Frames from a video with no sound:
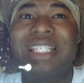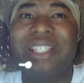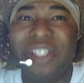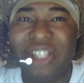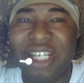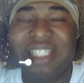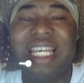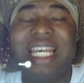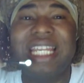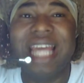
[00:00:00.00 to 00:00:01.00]
Such is
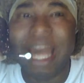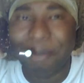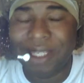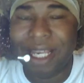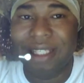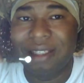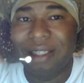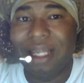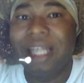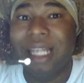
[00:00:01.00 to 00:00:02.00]
the
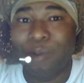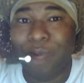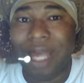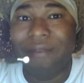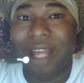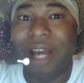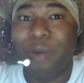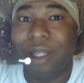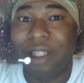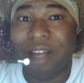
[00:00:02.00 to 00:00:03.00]
ineptness that we have
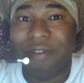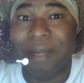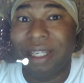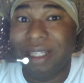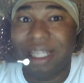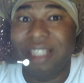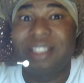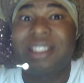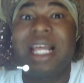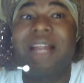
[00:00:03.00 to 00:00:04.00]
now in the government. It's
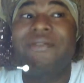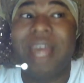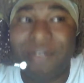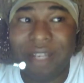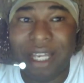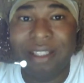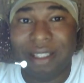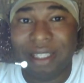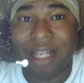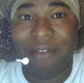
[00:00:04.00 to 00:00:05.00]
self-evident.
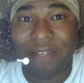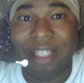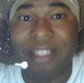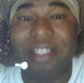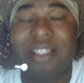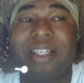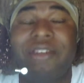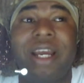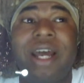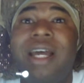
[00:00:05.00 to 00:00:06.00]
It's self-evident in
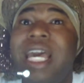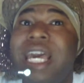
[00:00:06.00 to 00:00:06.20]
Syria.